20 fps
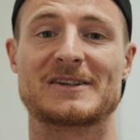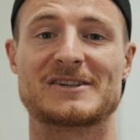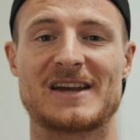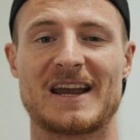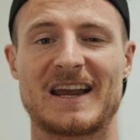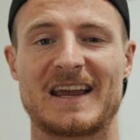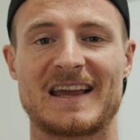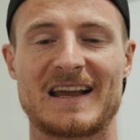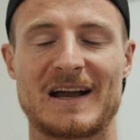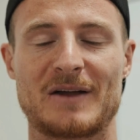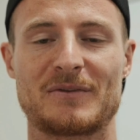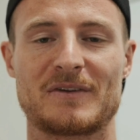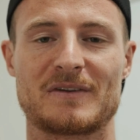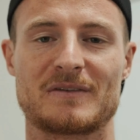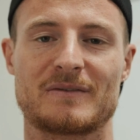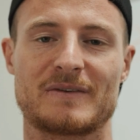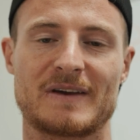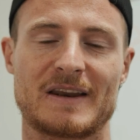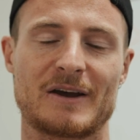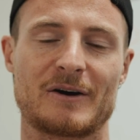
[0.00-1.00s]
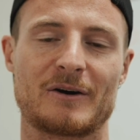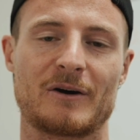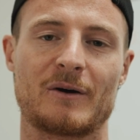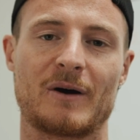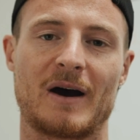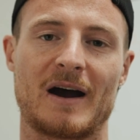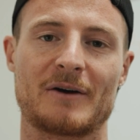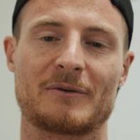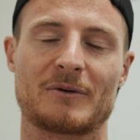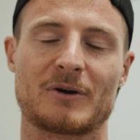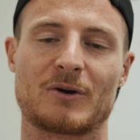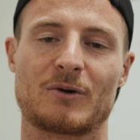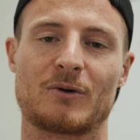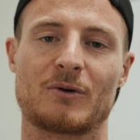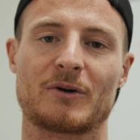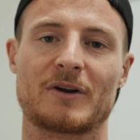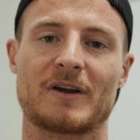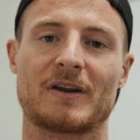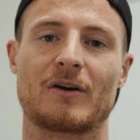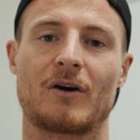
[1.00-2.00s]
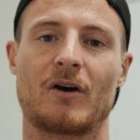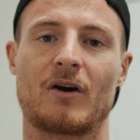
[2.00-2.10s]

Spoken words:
checking out this video I recorded